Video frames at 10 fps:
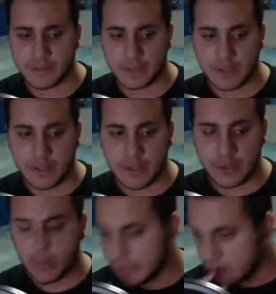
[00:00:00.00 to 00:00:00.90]
We
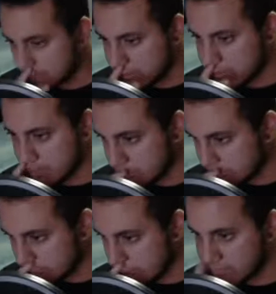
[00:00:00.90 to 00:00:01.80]
called each other names.
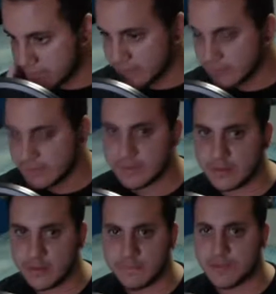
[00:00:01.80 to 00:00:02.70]
I think a few
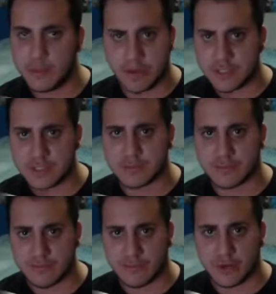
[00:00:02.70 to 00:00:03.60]
punches were
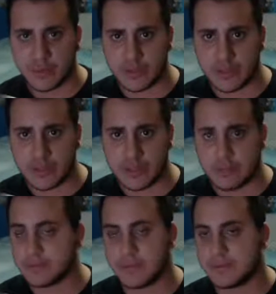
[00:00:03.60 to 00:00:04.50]
thrown. It was mostly
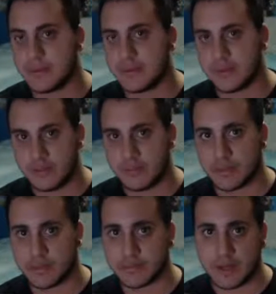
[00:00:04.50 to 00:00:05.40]
by him because back
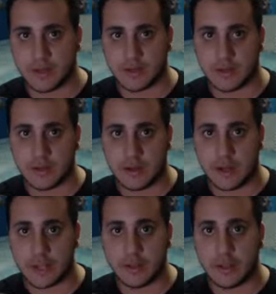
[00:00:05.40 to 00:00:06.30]
then I
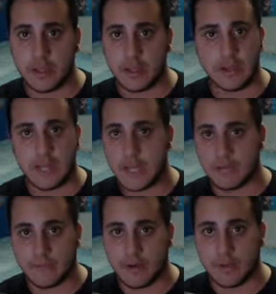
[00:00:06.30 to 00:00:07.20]
never fought
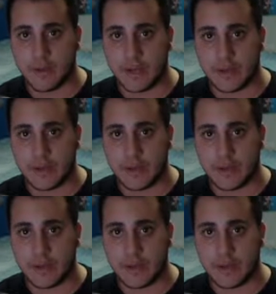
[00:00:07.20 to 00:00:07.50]
back.